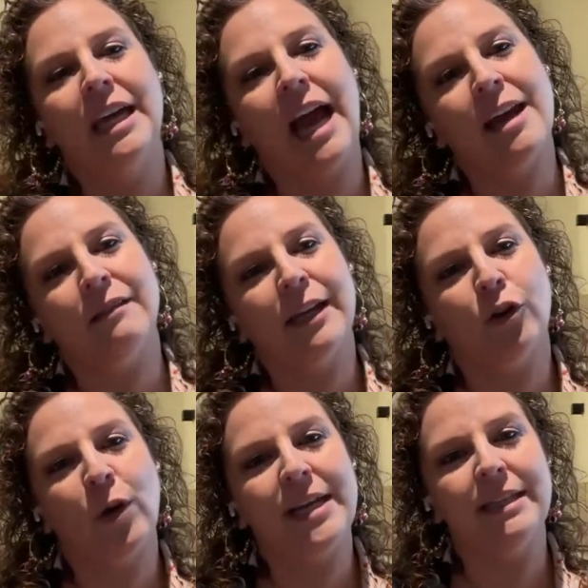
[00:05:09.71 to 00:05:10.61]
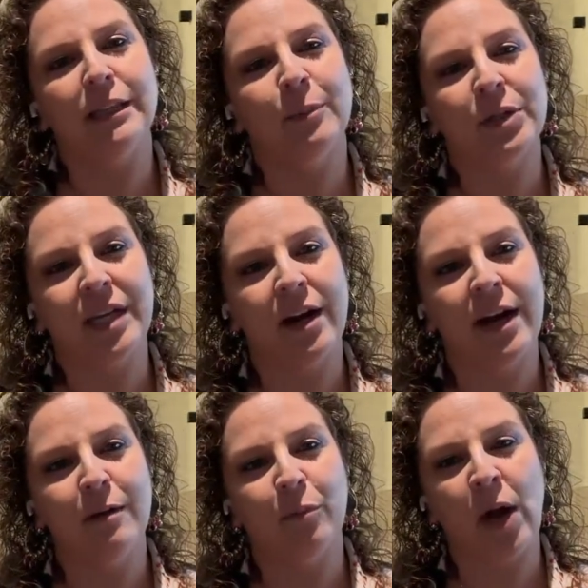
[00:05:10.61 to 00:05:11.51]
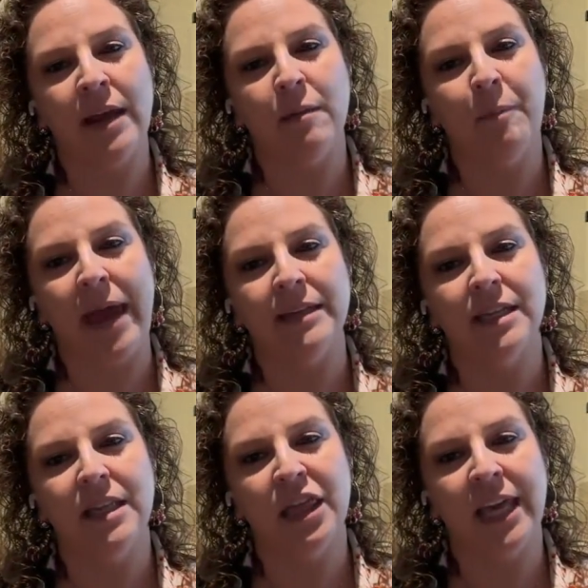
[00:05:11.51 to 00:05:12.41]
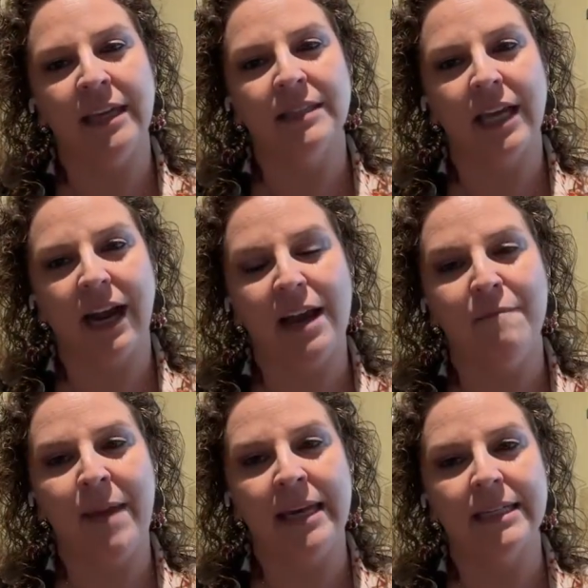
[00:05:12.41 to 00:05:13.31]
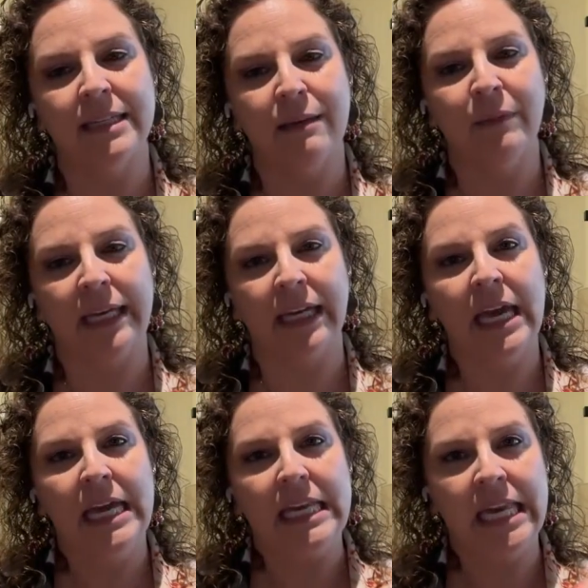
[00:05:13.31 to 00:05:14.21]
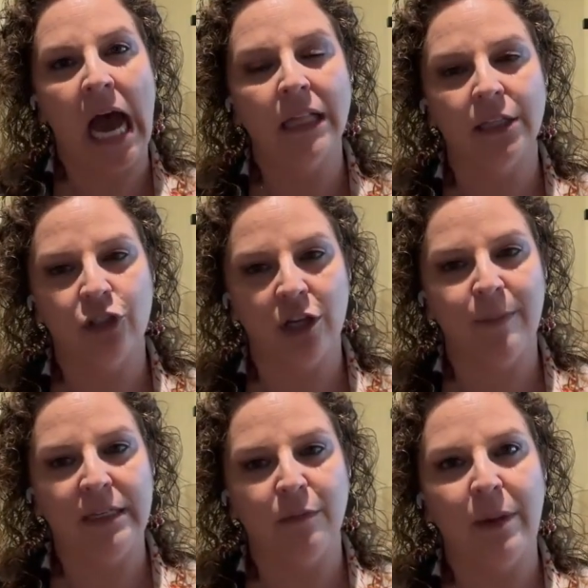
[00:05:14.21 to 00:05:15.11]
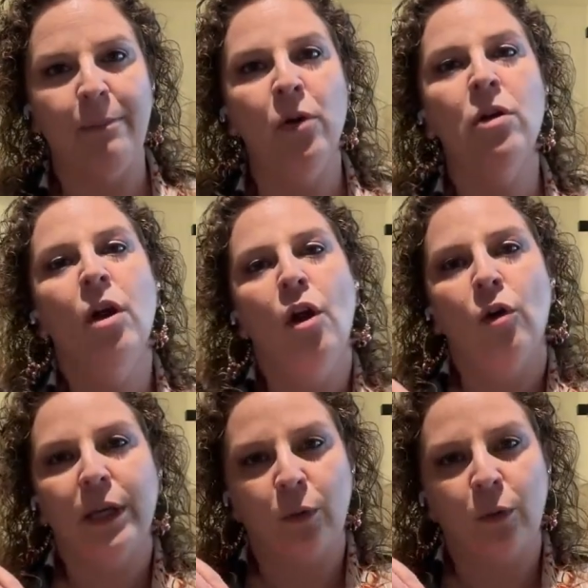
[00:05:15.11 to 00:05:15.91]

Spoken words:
the kind of like crazy libertarian bent and the things that kind of made us seem like not legitimate to people,